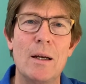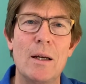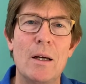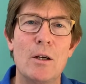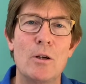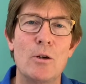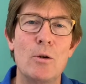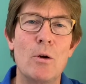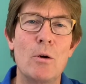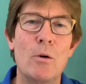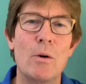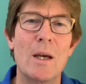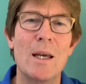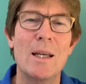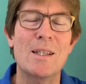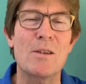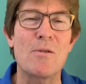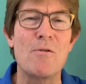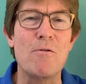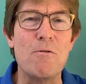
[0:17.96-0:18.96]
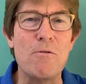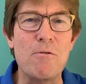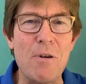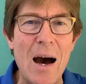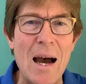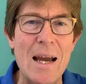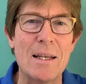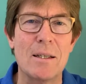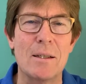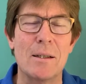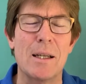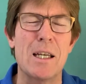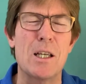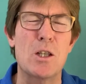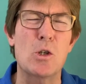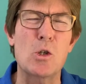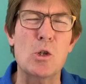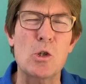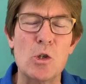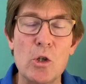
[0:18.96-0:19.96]
You know, it's vital,
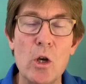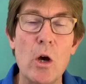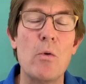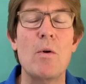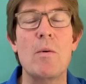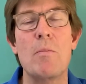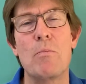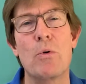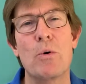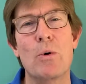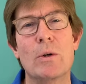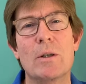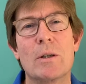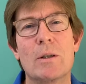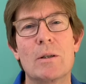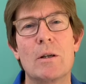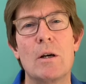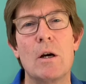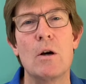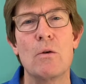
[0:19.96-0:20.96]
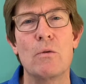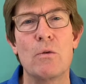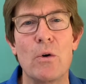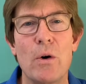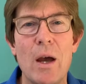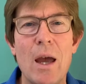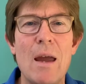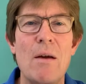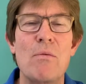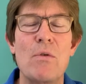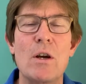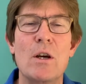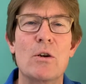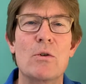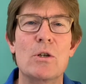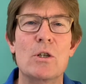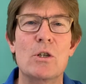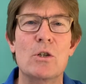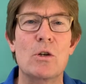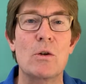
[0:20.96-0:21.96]
it's so important for every
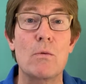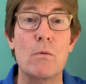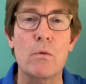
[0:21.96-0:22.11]
Christian,